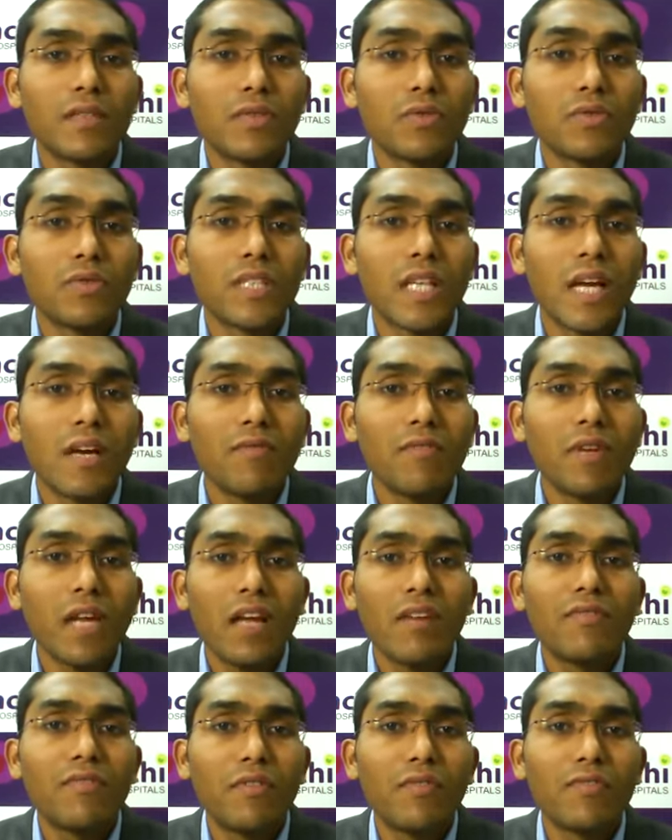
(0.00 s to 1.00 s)
To save
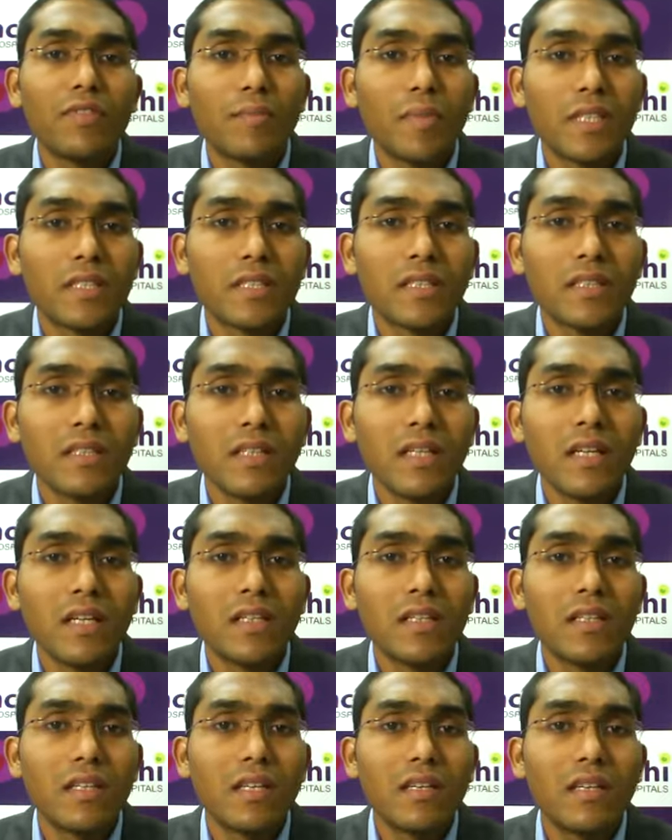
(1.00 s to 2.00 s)
life of the patient,
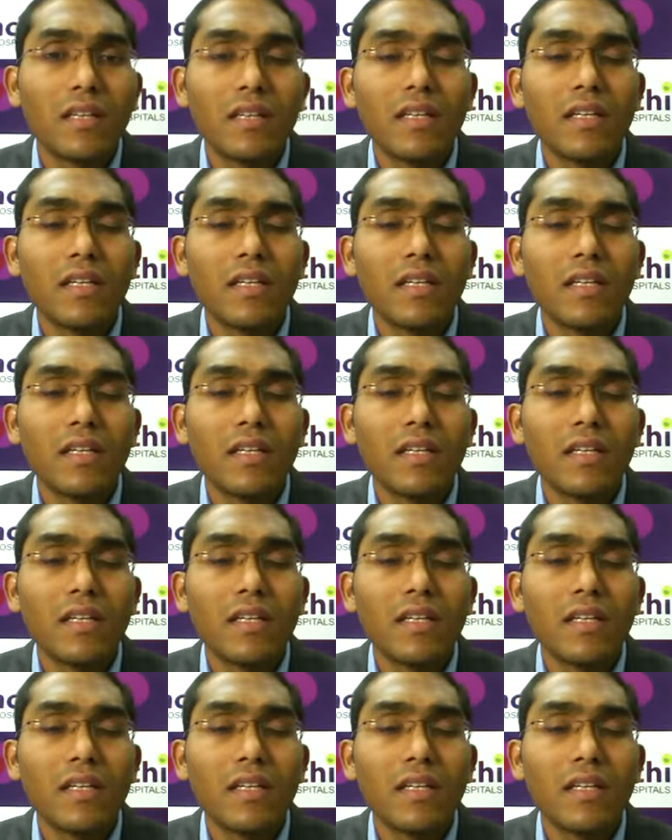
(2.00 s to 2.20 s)
they